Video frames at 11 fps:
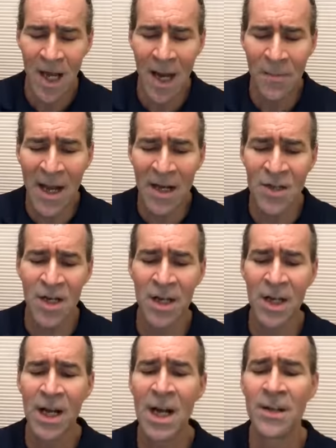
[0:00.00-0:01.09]
I
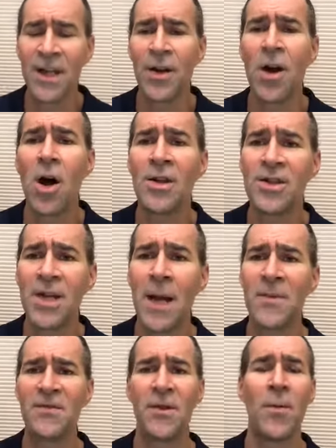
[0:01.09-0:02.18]
mentioned that it all
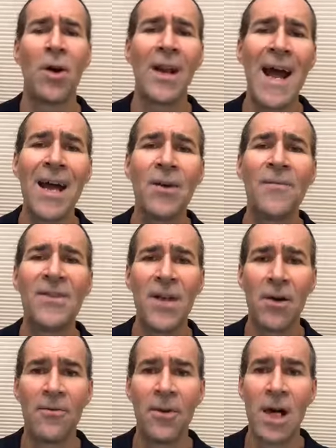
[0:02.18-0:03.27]
stems from our lack of
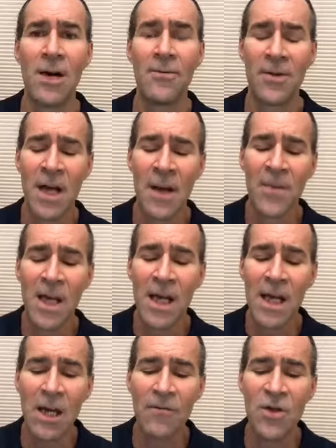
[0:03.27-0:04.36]
self-love.
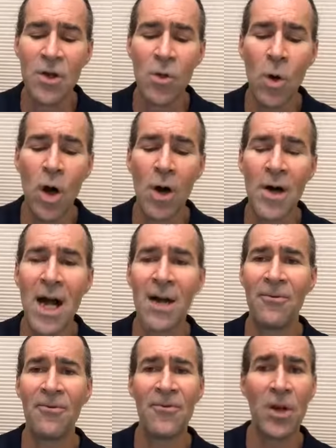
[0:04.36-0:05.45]
If you are
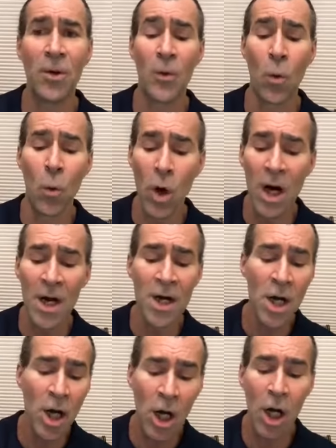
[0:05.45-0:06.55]
not filled
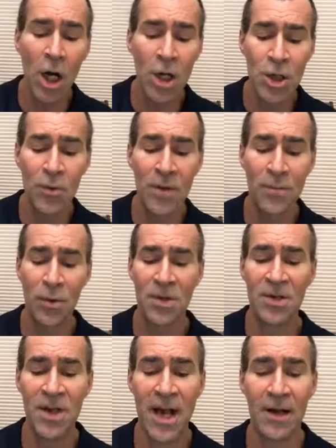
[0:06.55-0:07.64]

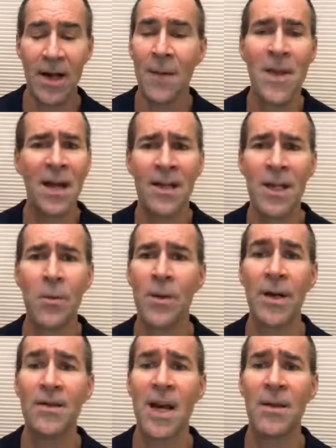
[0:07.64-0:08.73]
100%, I'm not kidding when
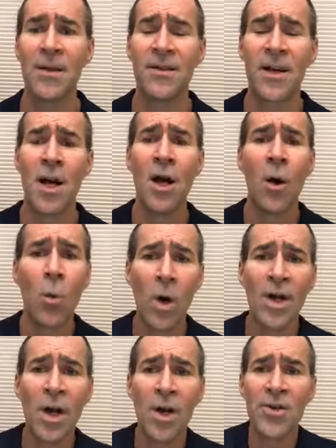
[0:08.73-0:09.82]
I say this,
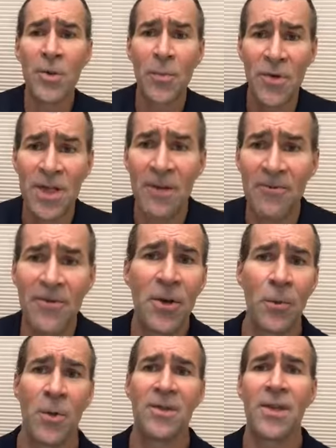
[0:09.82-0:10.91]
100%
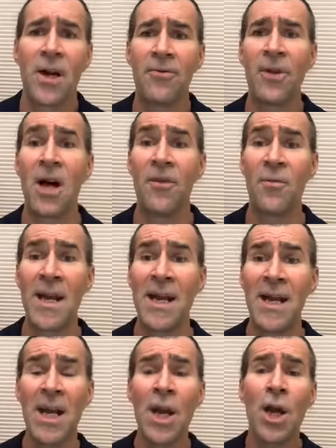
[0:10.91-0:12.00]
filled with self-love,
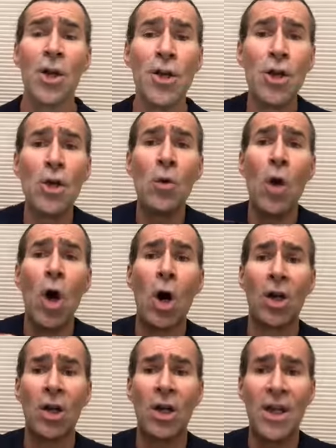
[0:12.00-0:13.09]
meaning you
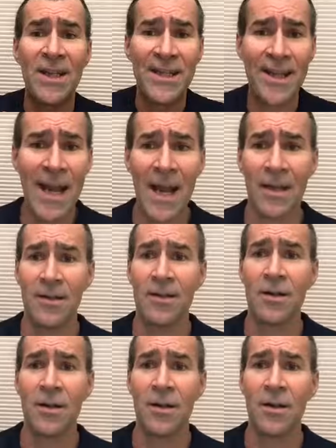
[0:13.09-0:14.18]
are content,